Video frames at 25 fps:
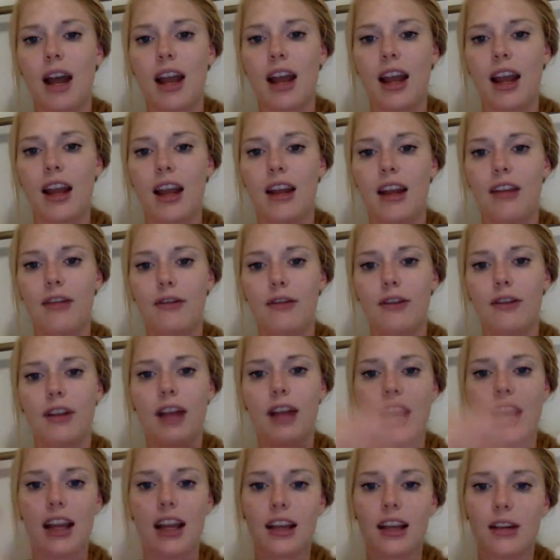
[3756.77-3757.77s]
I feel
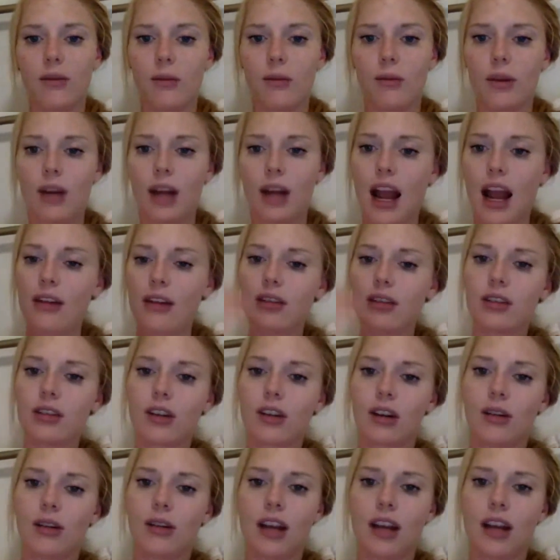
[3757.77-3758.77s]
like when I was
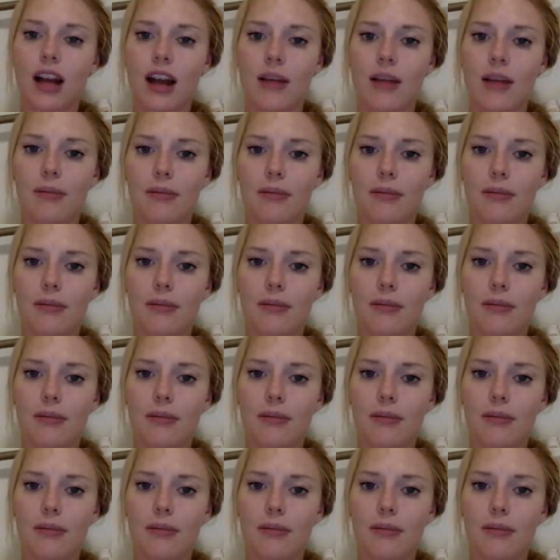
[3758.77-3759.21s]
growing up,